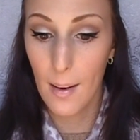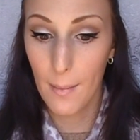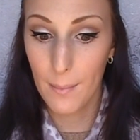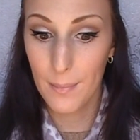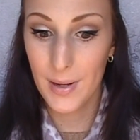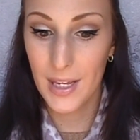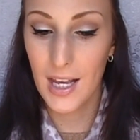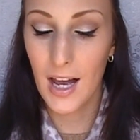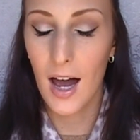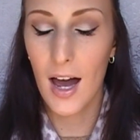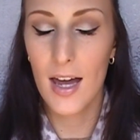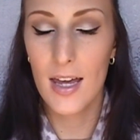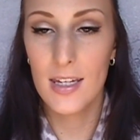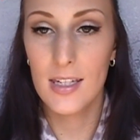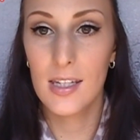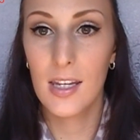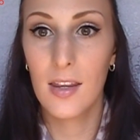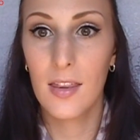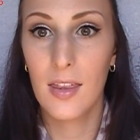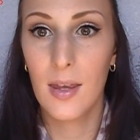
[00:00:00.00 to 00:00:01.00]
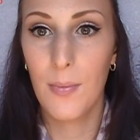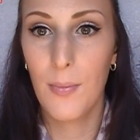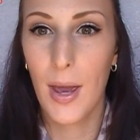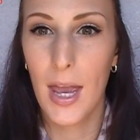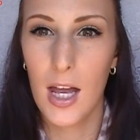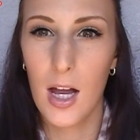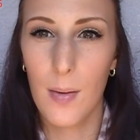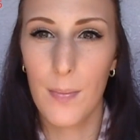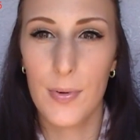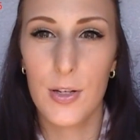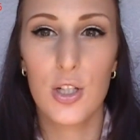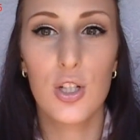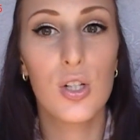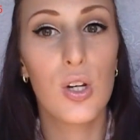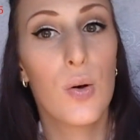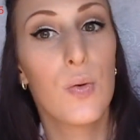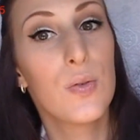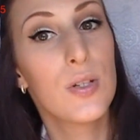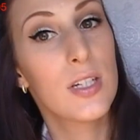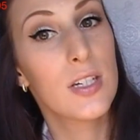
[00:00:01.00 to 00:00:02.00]
Because the makeup is
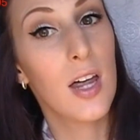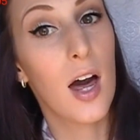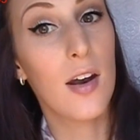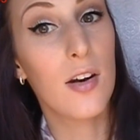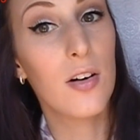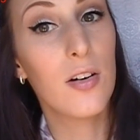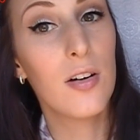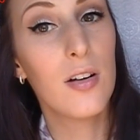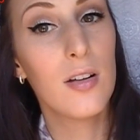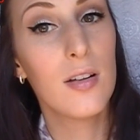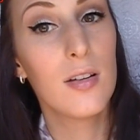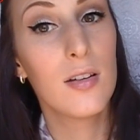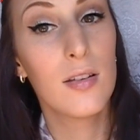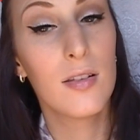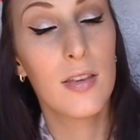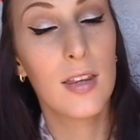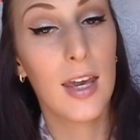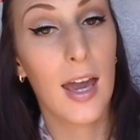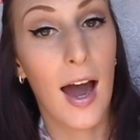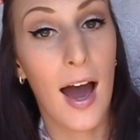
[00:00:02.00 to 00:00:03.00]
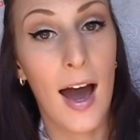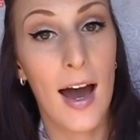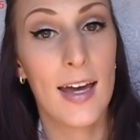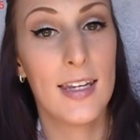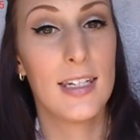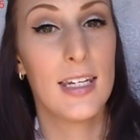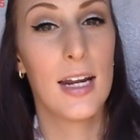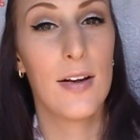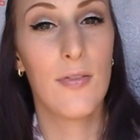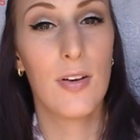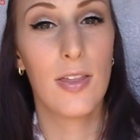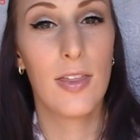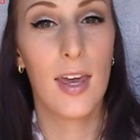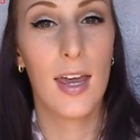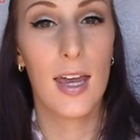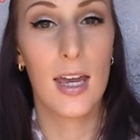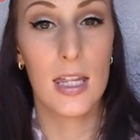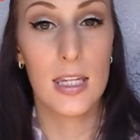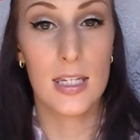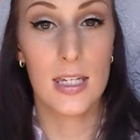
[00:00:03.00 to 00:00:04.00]
so subtle, the eyes and
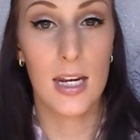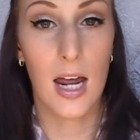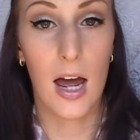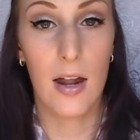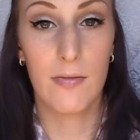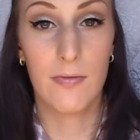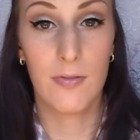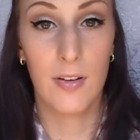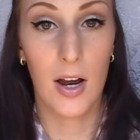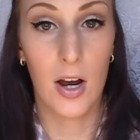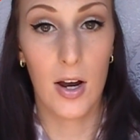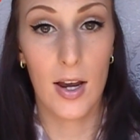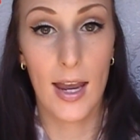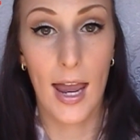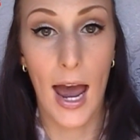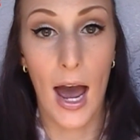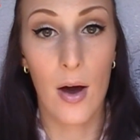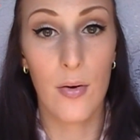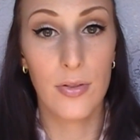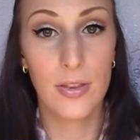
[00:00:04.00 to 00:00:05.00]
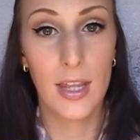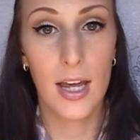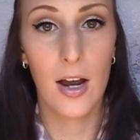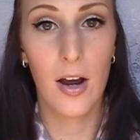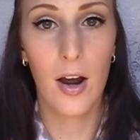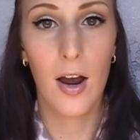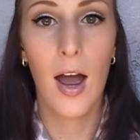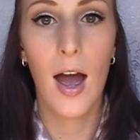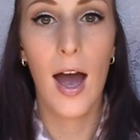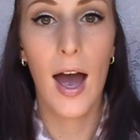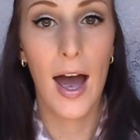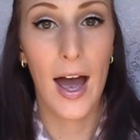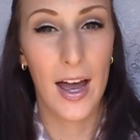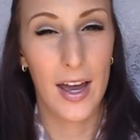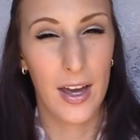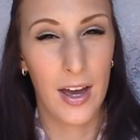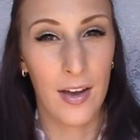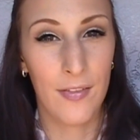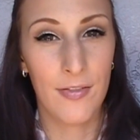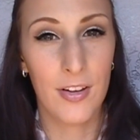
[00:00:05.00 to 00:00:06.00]
everything, it's not very out there.
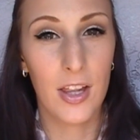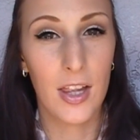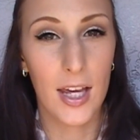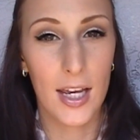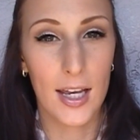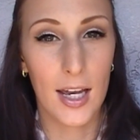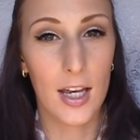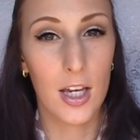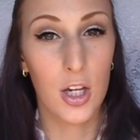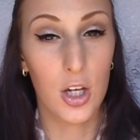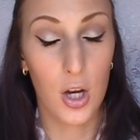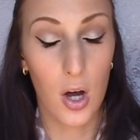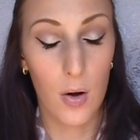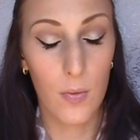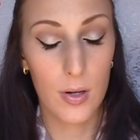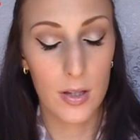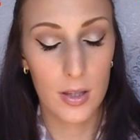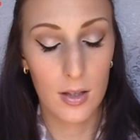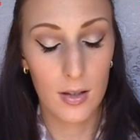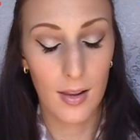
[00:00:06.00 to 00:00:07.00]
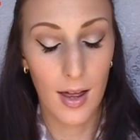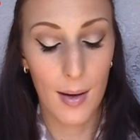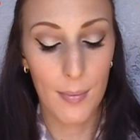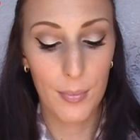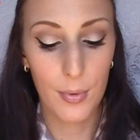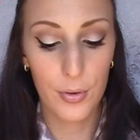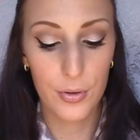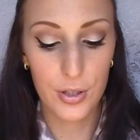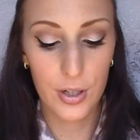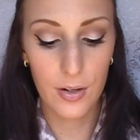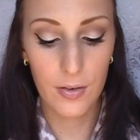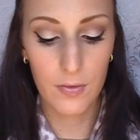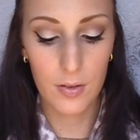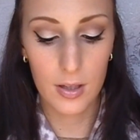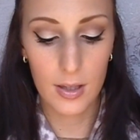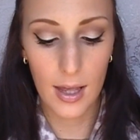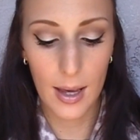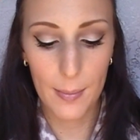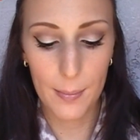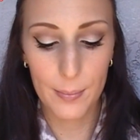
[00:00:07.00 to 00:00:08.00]
I feel like I can go with a lot bolder of a
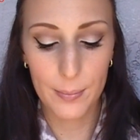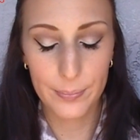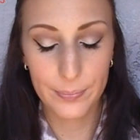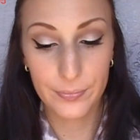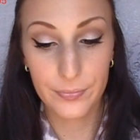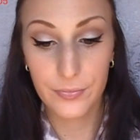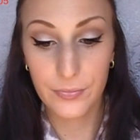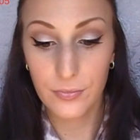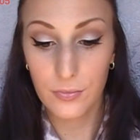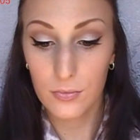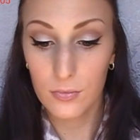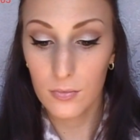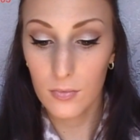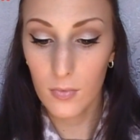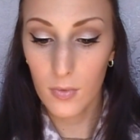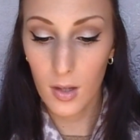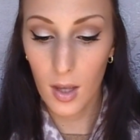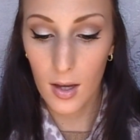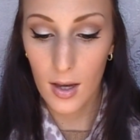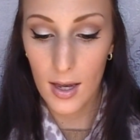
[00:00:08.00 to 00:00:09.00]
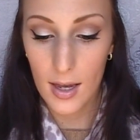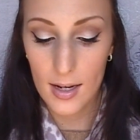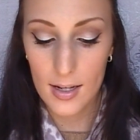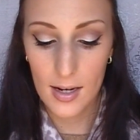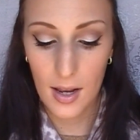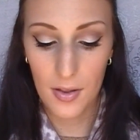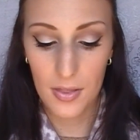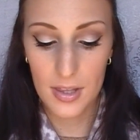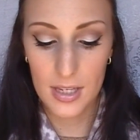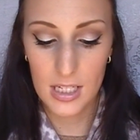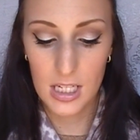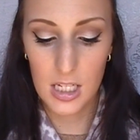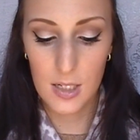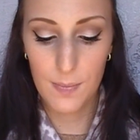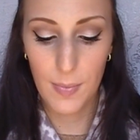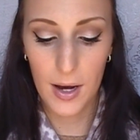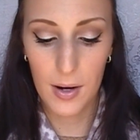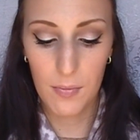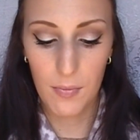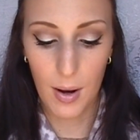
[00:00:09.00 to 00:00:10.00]
lip. Now this is
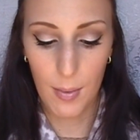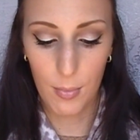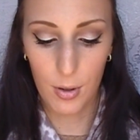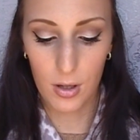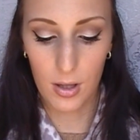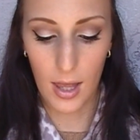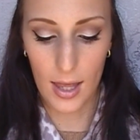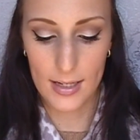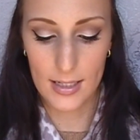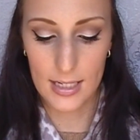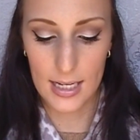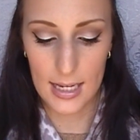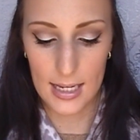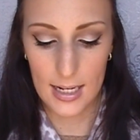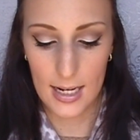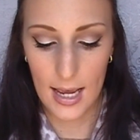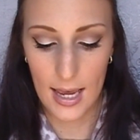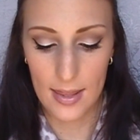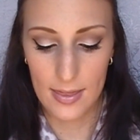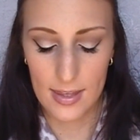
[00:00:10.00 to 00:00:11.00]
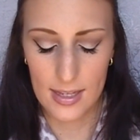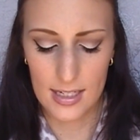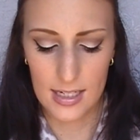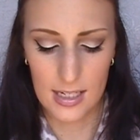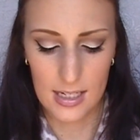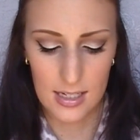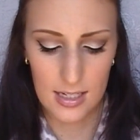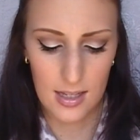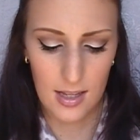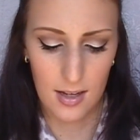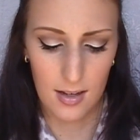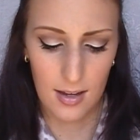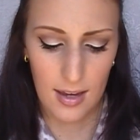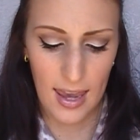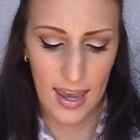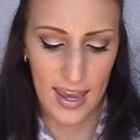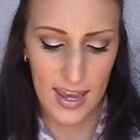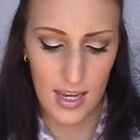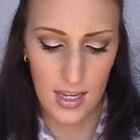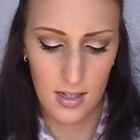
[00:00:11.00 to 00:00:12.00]
by Rimmel London, and this is the
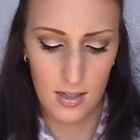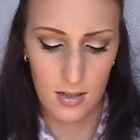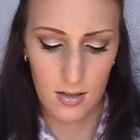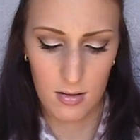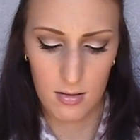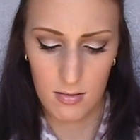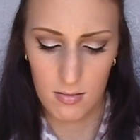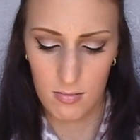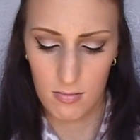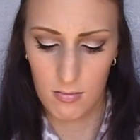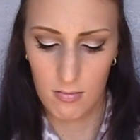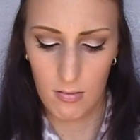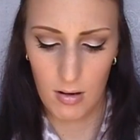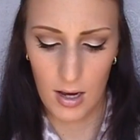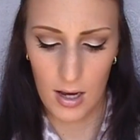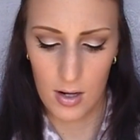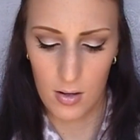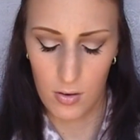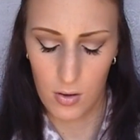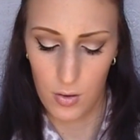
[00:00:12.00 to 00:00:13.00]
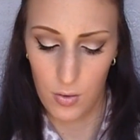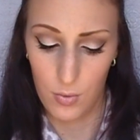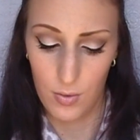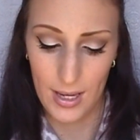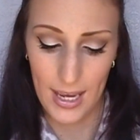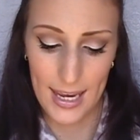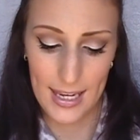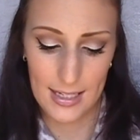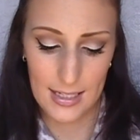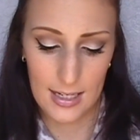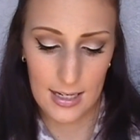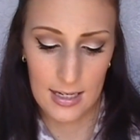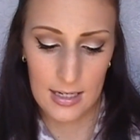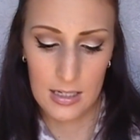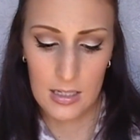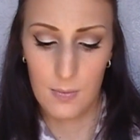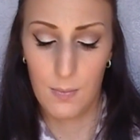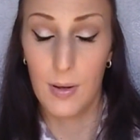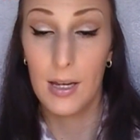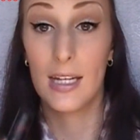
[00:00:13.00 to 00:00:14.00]
Kate. I don't know who Kate
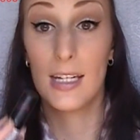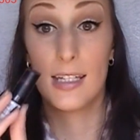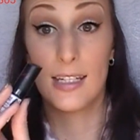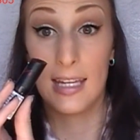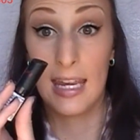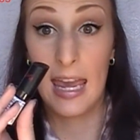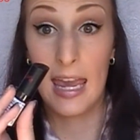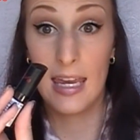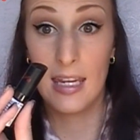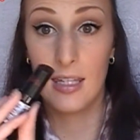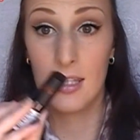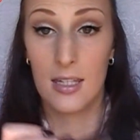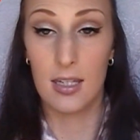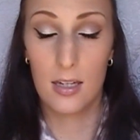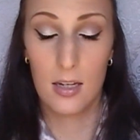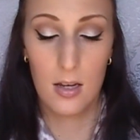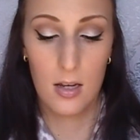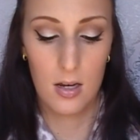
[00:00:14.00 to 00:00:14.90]
is, but it's Kate's